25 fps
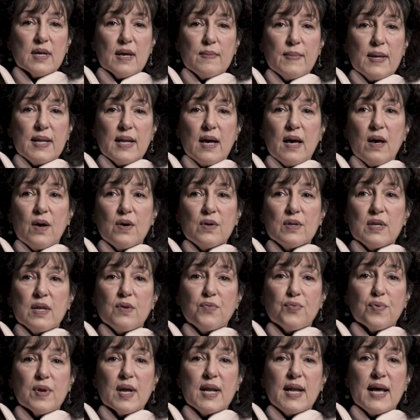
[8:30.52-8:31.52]
I mean, I only
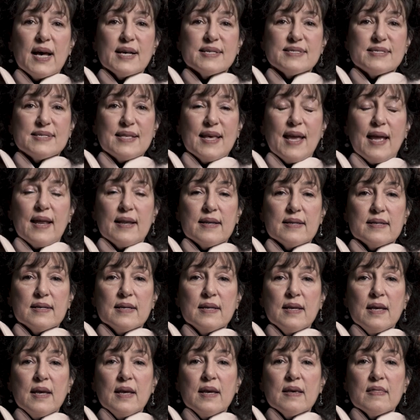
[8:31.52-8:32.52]
realized then
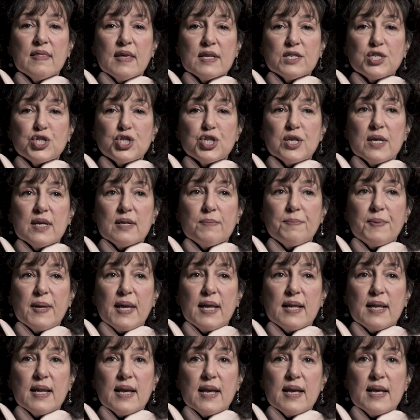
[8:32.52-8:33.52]
that she had
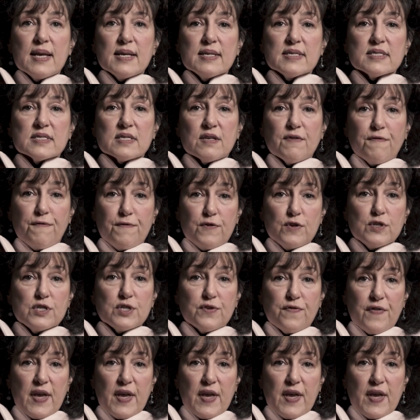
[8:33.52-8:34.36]
been his first